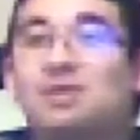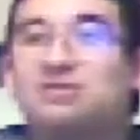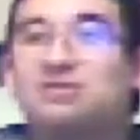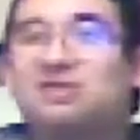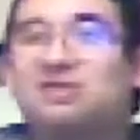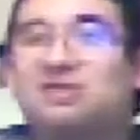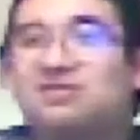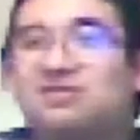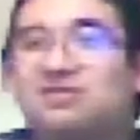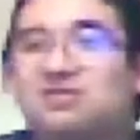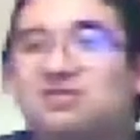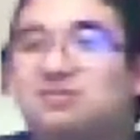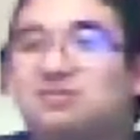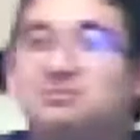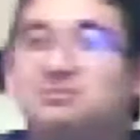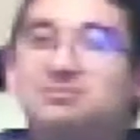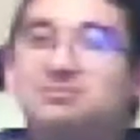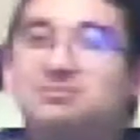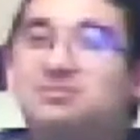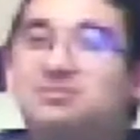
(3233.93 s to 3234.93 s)
I'd
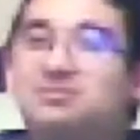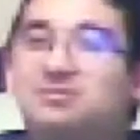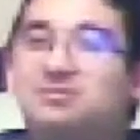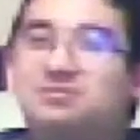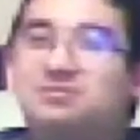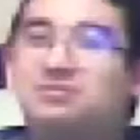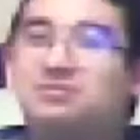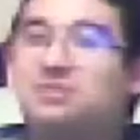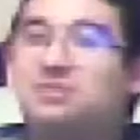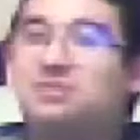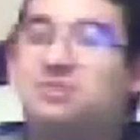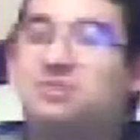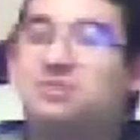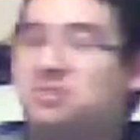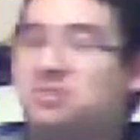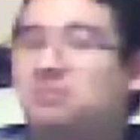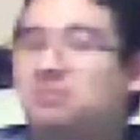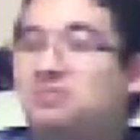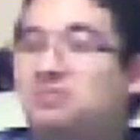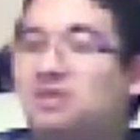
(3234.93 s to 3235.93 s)
rather Xenoblade Chronicles
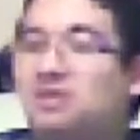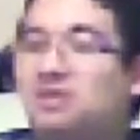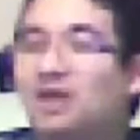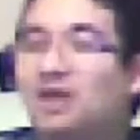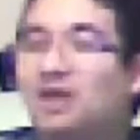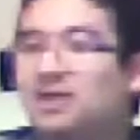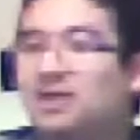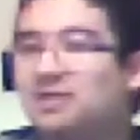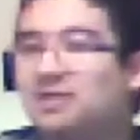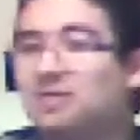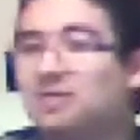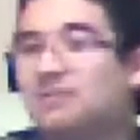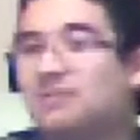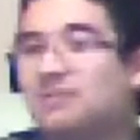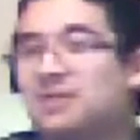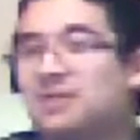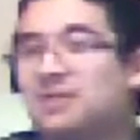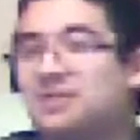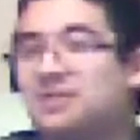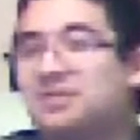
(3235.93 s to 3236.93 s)
X is arriving like, on do
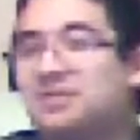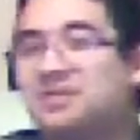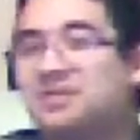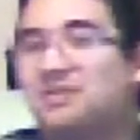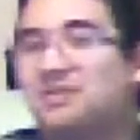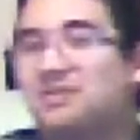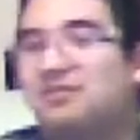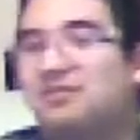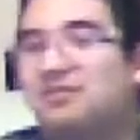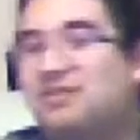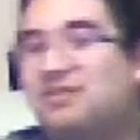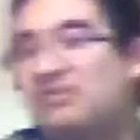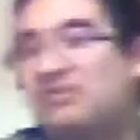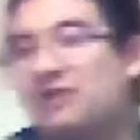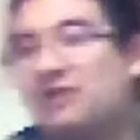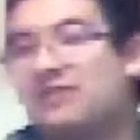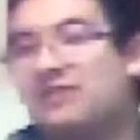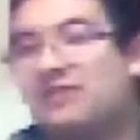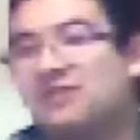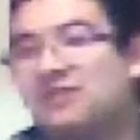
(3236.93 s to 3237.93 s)
December 4th
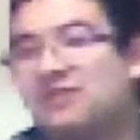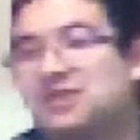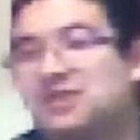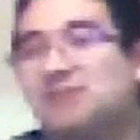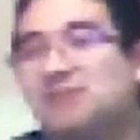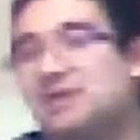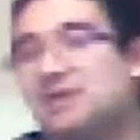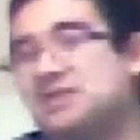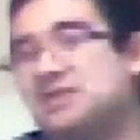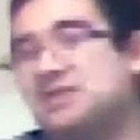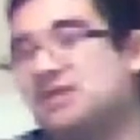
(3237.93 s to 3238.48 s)
find things out